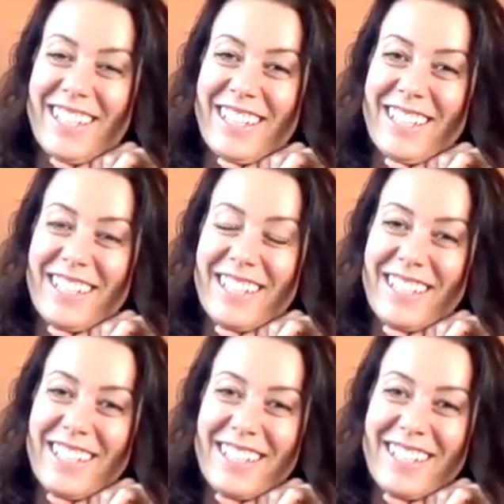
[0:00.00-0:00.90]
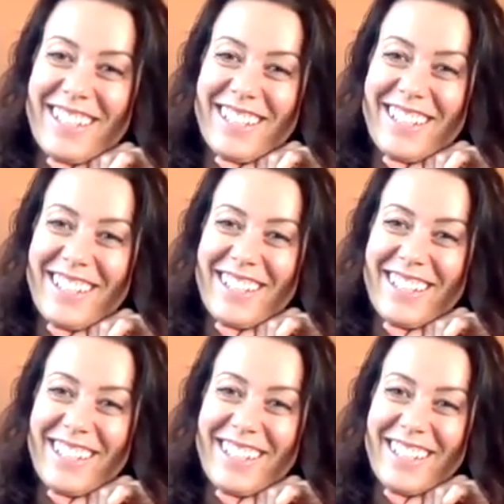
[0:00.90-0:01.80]

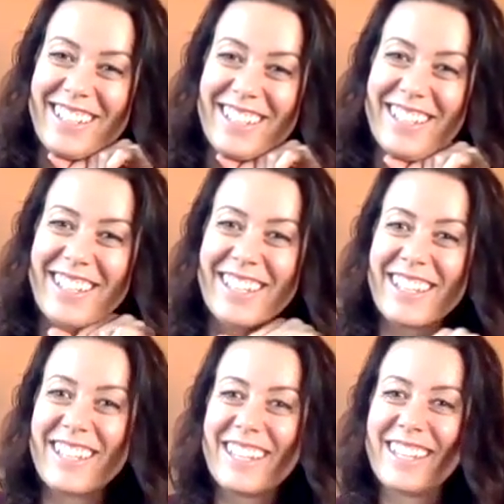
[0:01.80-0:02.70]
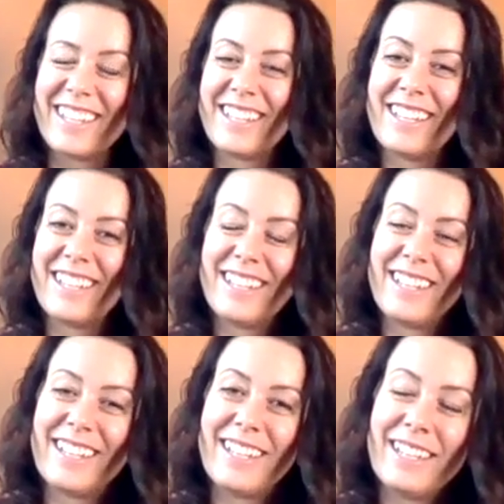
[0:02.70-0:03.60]

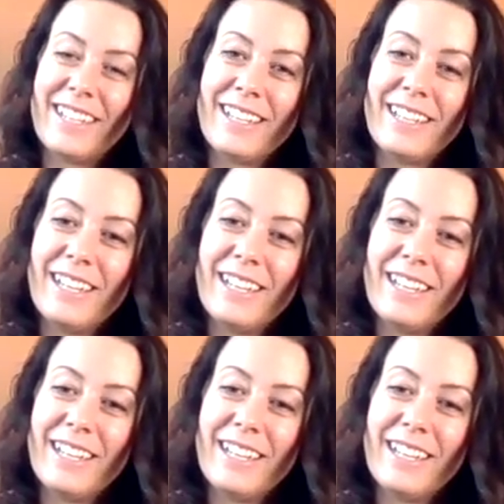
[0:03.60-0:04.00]
The person shown says nothing.